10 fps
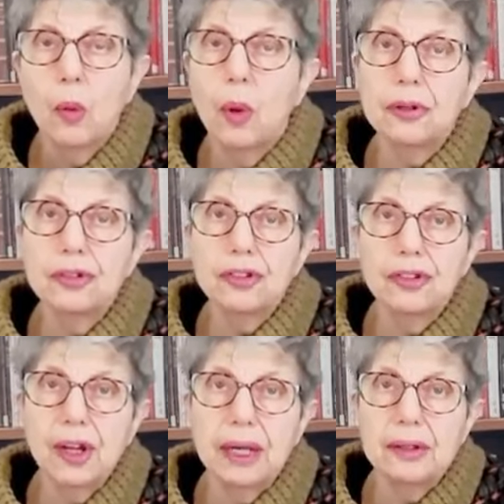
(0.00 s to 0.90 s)
want to
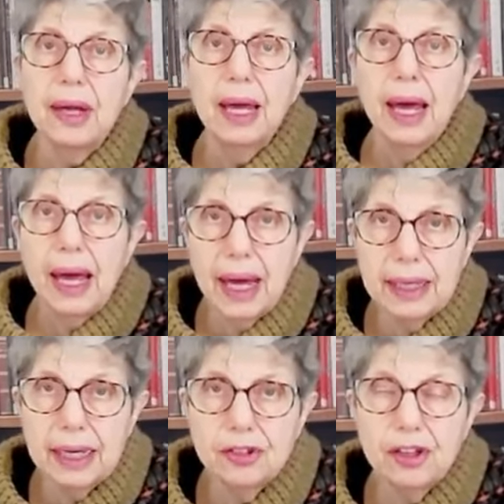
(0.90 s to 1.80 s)
send
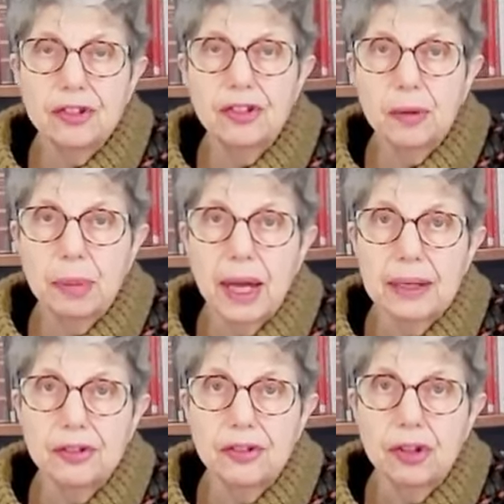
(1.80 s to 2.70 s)
NHS
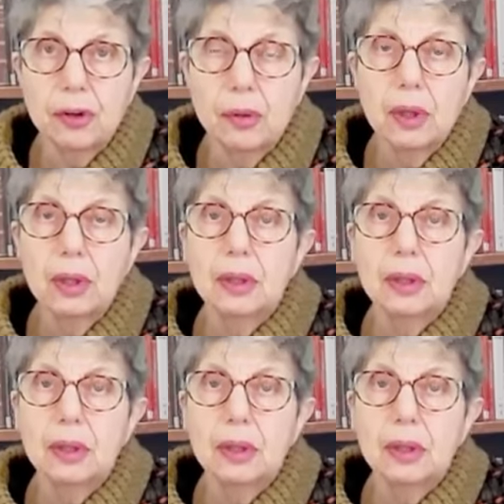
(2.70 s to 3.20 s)
supplies to,